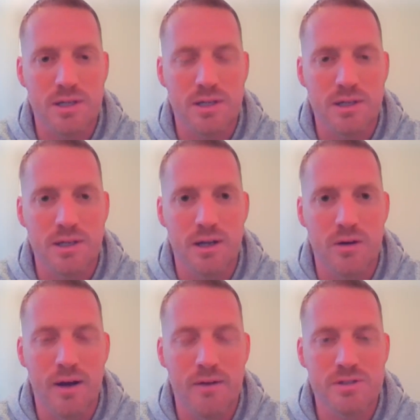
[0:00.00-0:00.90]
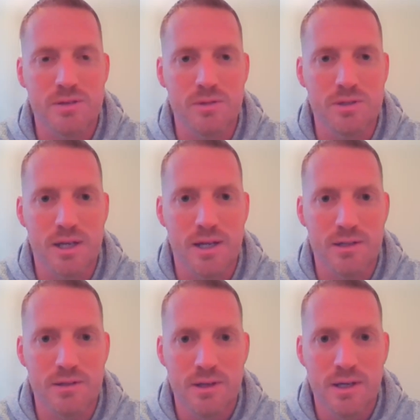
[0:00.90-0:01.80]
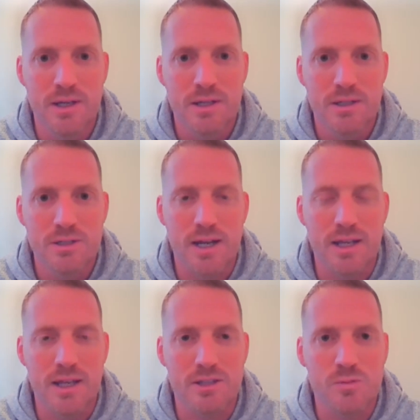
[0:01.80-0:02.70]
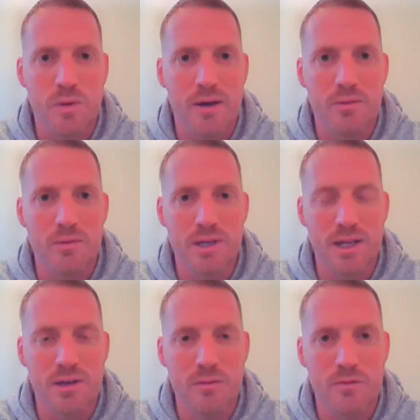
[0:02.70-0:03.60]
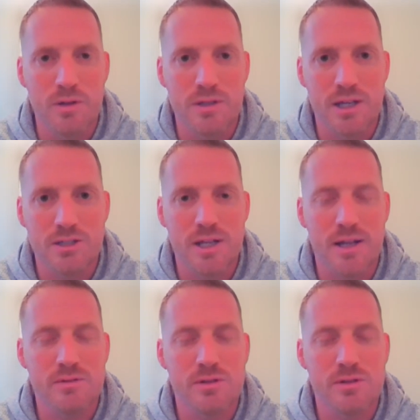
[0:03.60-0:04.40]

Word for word: And, you know, obviously was uh, Johnny on the spot when we needed him for the touchdown.